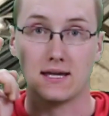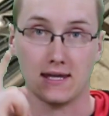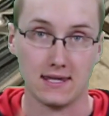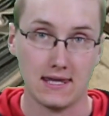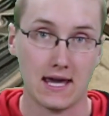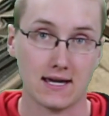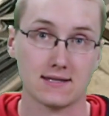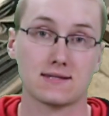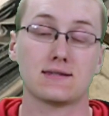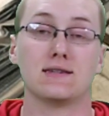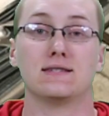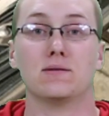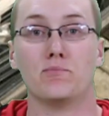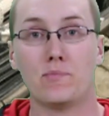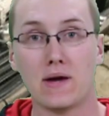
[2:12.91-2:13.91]
Yes.
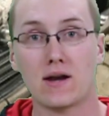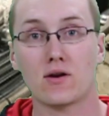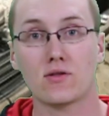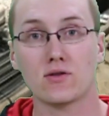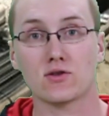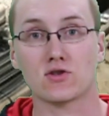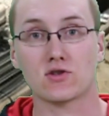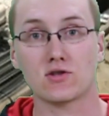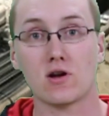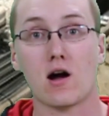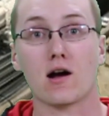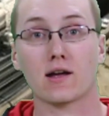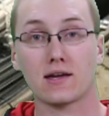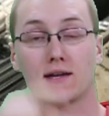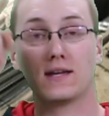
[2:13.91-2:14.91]
Is it better than
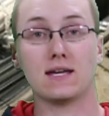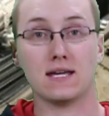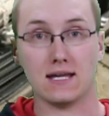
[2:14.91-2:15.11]
stock?